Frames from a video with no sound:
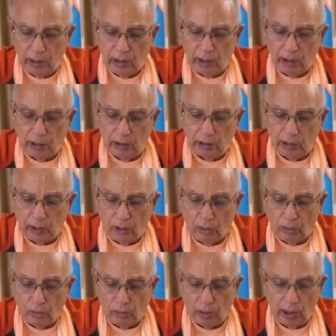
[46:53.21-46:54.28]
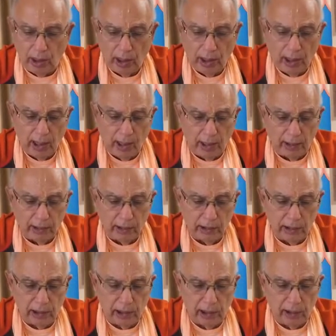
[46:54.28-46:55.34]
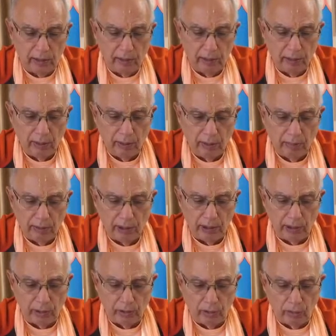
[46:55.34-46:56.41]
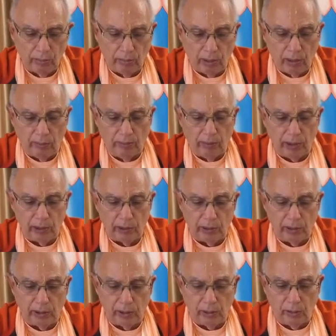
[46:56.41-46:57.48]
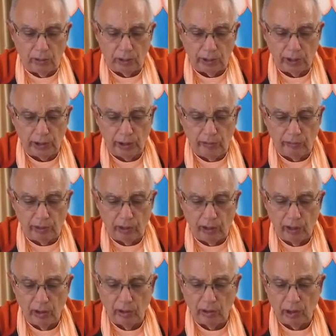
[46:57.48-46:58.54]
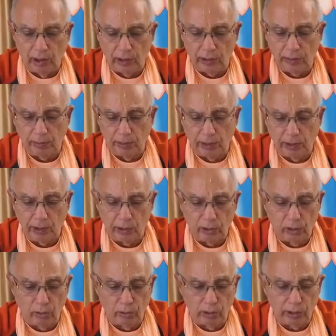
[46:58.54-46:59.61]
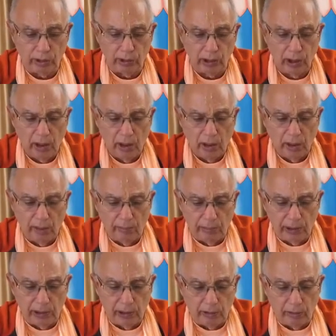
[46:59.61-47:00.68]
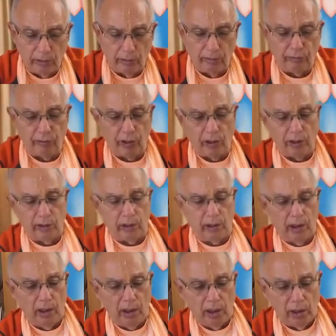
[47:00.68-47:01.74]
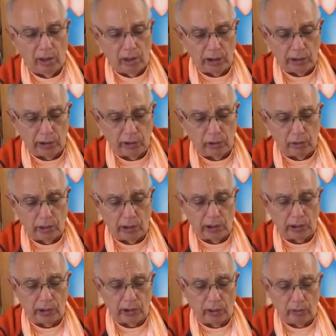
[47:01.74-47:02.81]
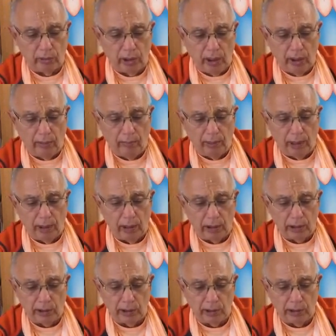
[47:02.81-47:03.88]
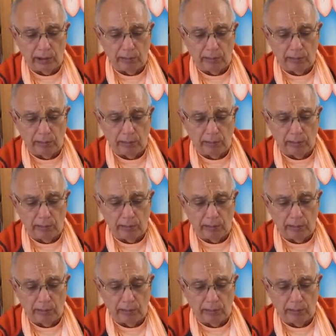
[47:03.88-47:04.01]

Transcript: is known as the material mother, and Lord Shiva, her husband, is known as the material father. Goddess Durga is so named because this